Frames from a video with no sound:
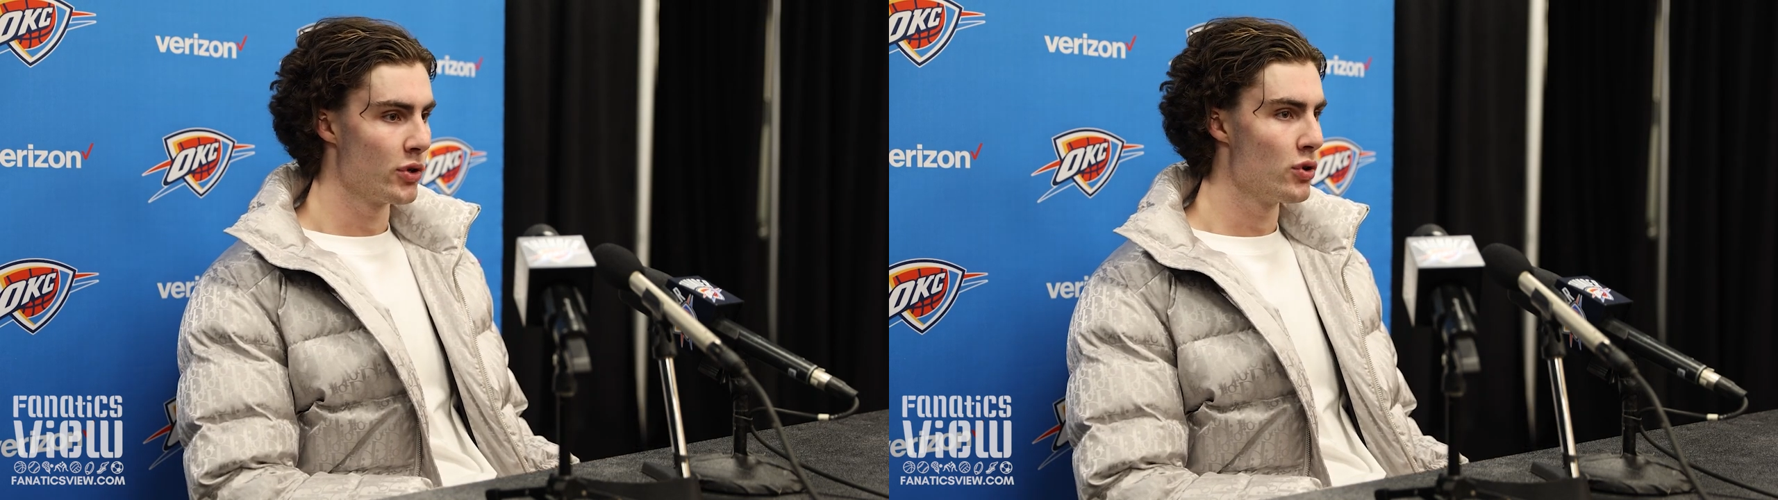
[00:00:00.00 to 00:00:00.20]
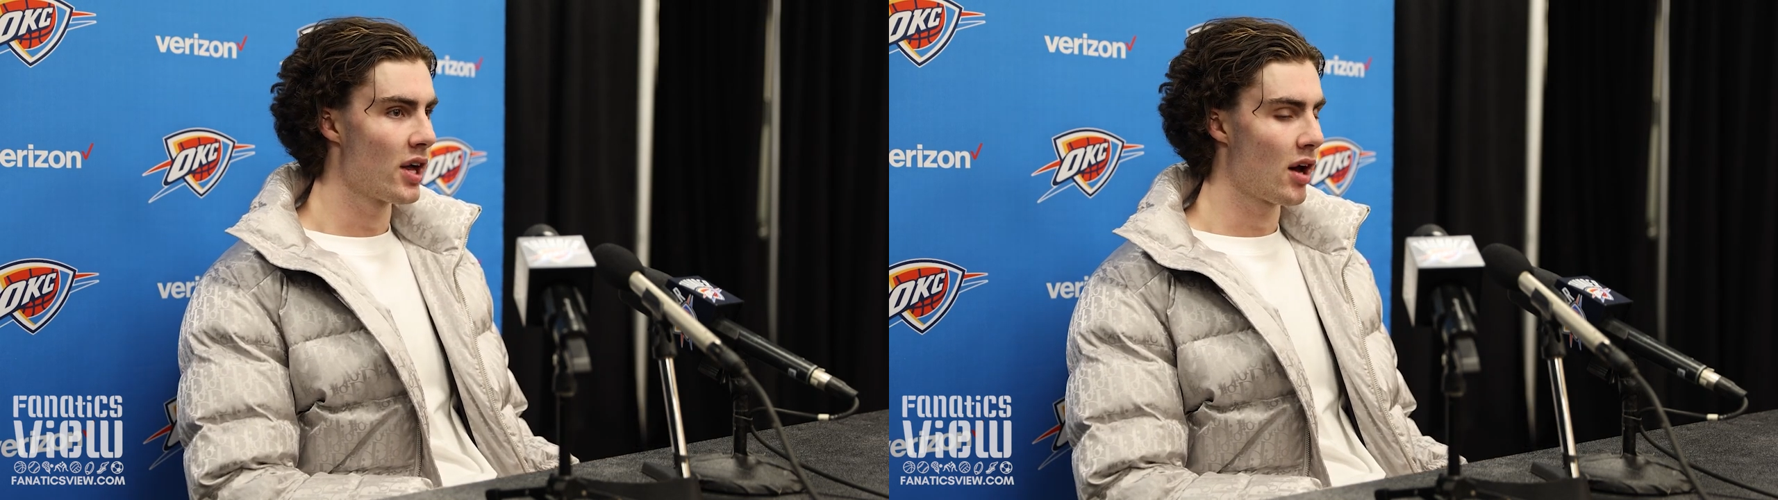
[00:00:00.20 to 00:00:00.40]

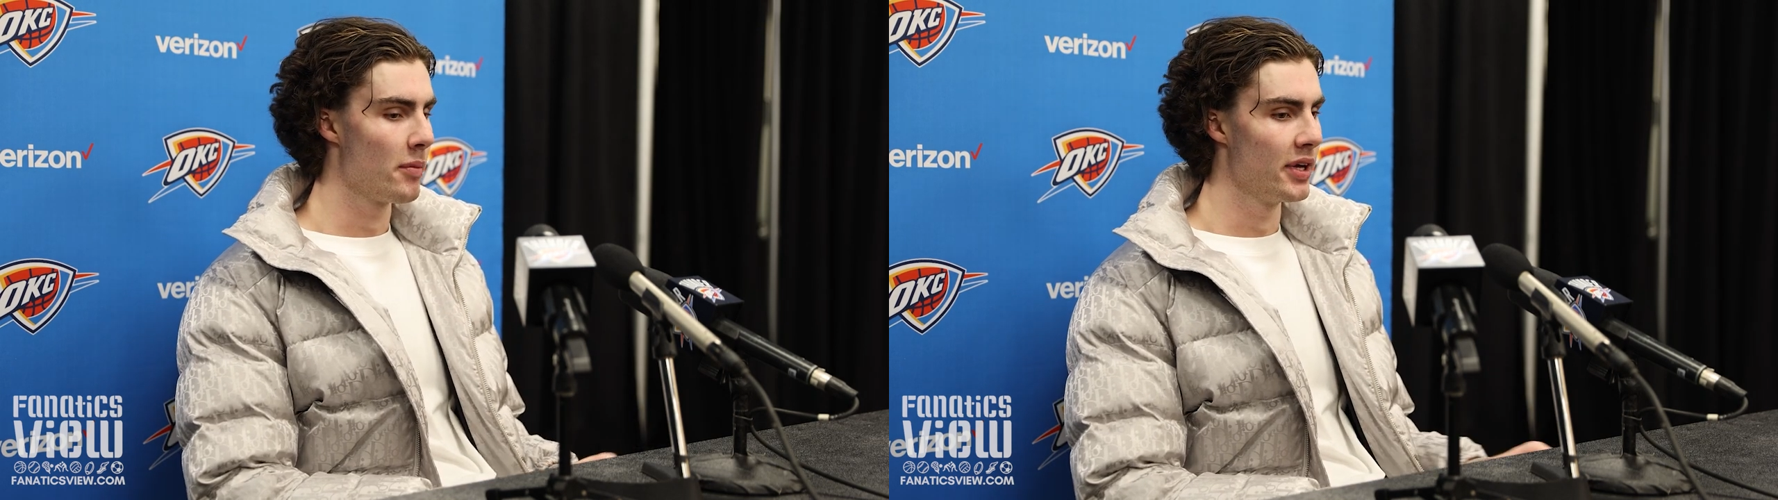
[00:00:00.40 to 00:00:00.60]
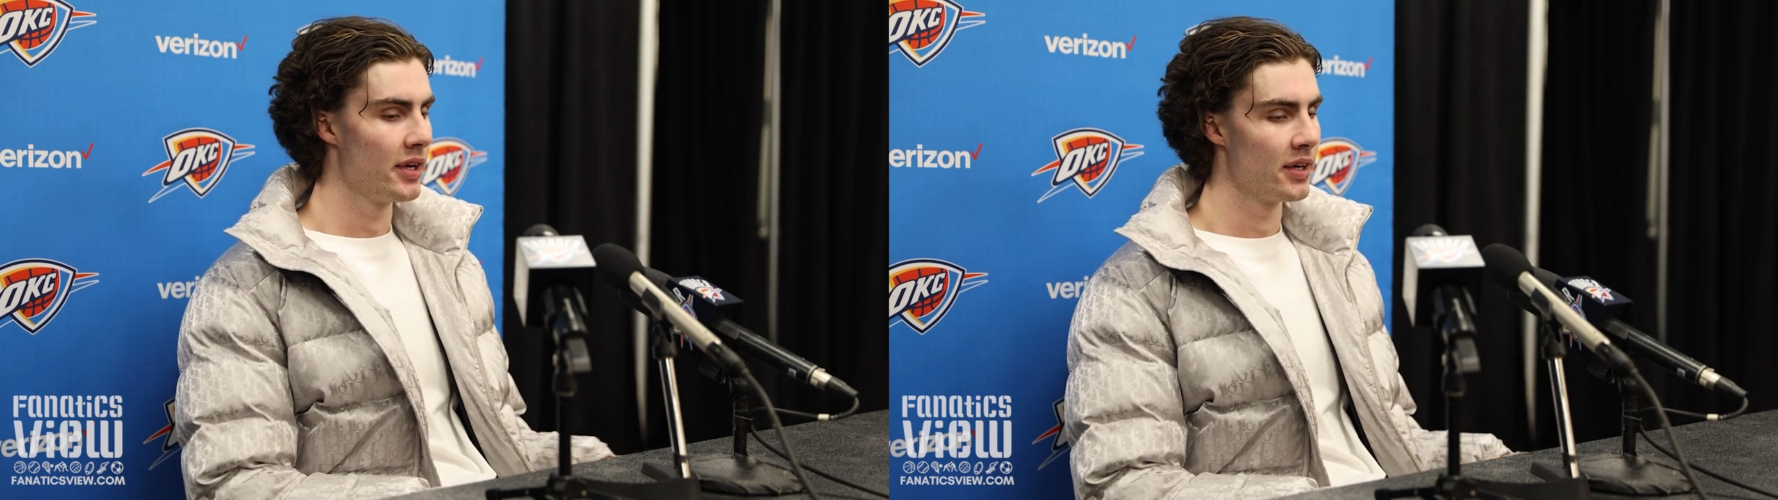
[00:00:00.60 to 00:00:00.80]
we knew that
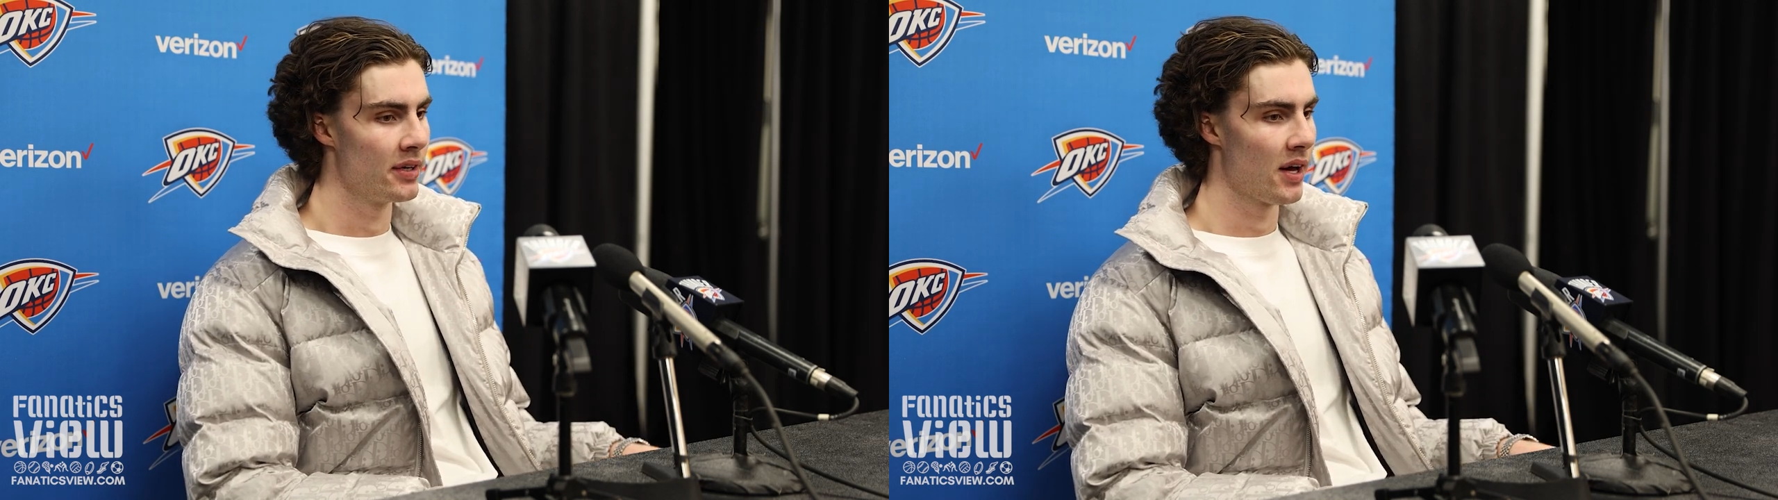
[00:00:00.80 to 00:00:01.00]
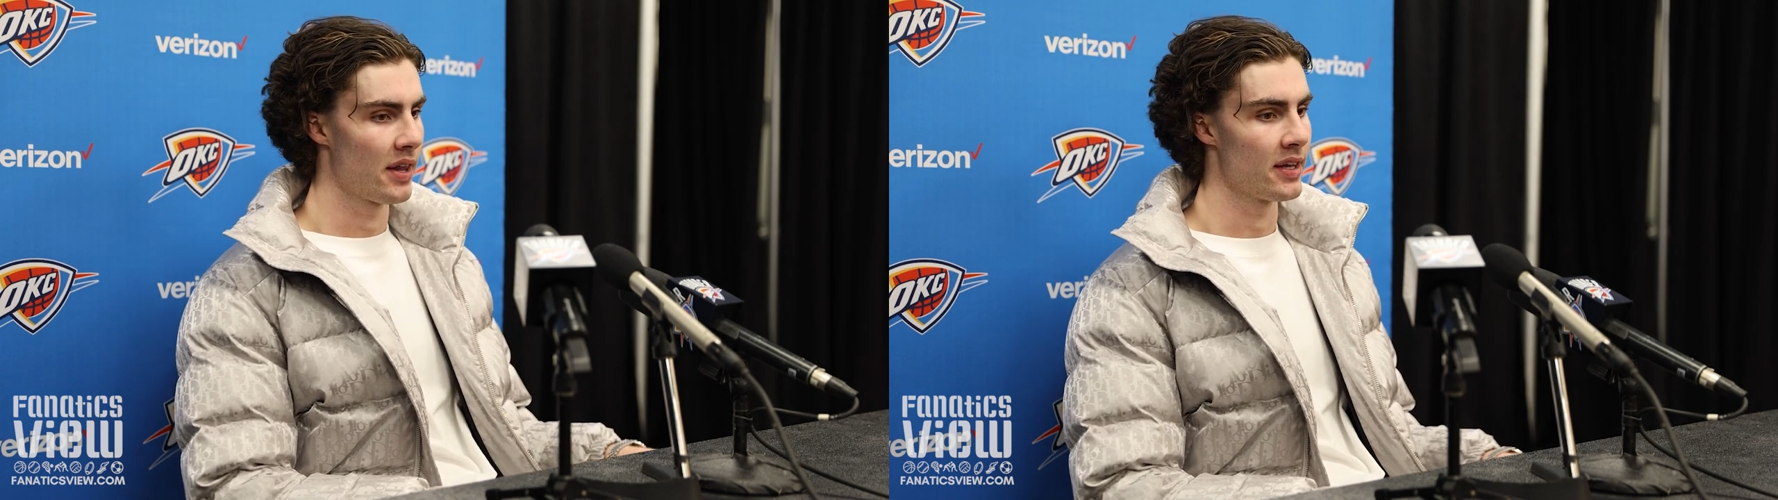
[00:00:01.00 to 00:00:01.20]
coming in, and I